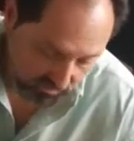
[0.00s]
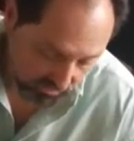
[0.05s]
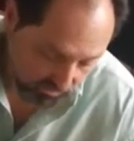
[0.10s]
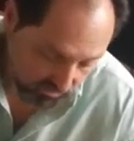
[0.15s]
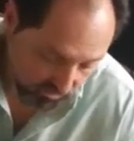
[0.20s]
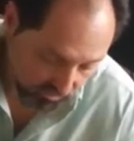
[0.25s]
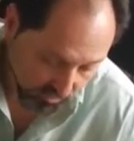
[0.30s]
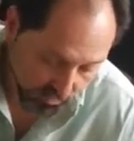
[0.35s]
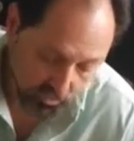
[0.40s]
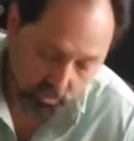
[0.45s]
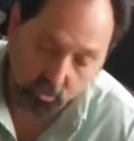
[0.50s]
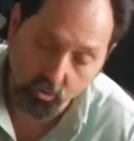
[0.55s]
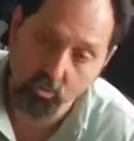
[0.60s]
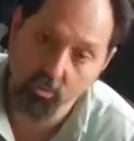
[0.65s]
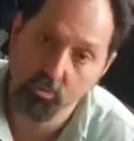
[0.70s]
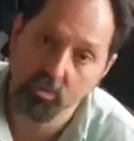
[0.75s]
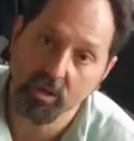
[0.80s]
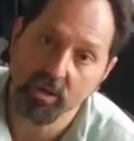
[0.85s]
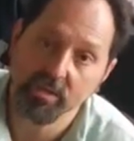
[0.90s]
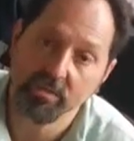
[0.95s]
follow
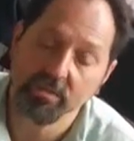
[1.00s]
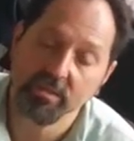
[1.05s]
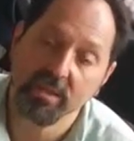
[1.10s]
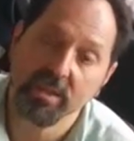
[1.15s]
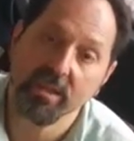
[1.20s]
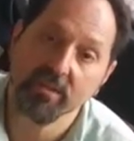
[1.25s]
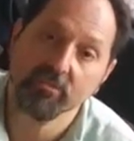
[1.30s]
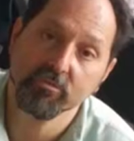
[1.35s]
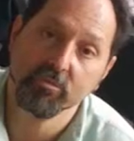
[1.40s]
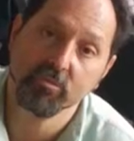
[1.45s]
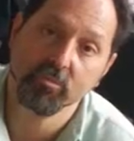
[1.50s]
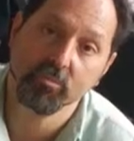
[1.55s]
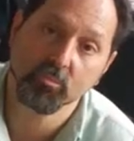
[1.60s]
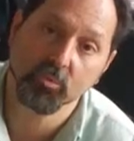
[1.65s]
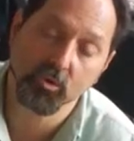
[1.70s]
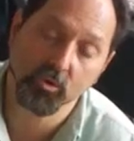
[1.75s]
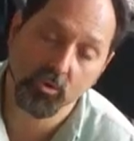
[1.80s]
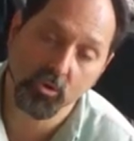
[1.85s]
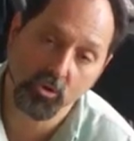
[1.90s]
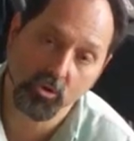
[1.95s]
whatever
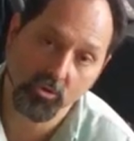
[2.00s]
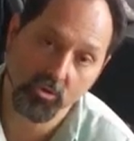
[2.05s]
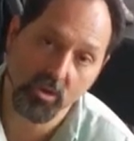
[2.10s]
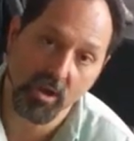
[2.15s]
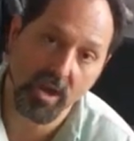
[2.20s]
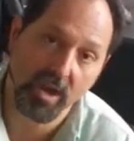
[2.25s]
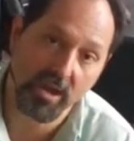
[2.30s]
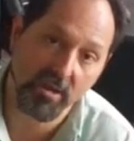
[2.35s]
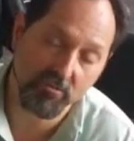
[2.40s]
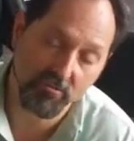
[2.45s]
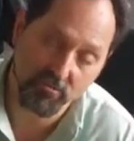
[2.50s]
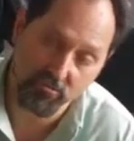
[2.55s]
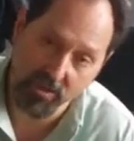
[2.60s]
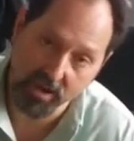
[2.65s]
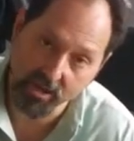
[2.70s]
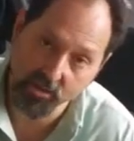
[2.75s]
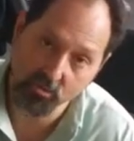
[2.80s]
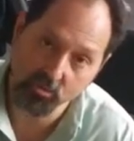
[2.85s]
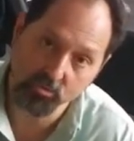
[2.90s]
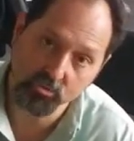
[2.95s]
protocol you have,
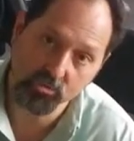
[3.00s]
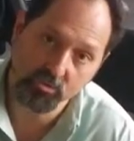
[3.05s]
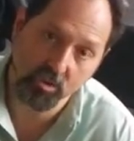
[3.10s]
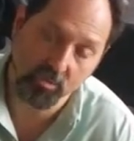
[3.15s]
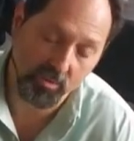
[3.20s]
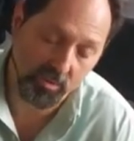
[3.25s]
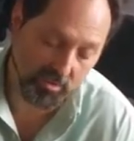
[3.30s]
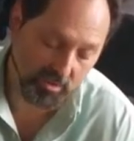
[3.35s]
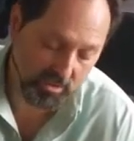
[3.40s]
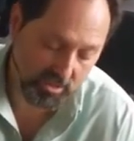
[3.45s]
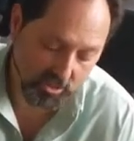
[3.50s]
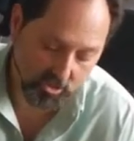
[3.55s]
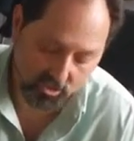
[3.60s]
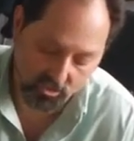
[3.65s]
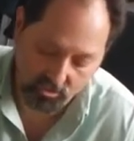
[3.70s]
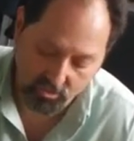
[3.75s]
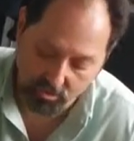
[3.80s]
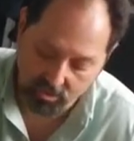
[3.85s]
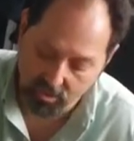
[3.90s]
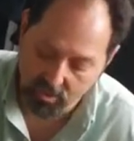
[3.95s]
find your dominant
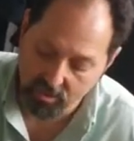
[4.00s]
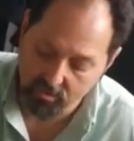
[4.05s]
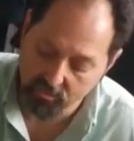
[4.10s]
lesion,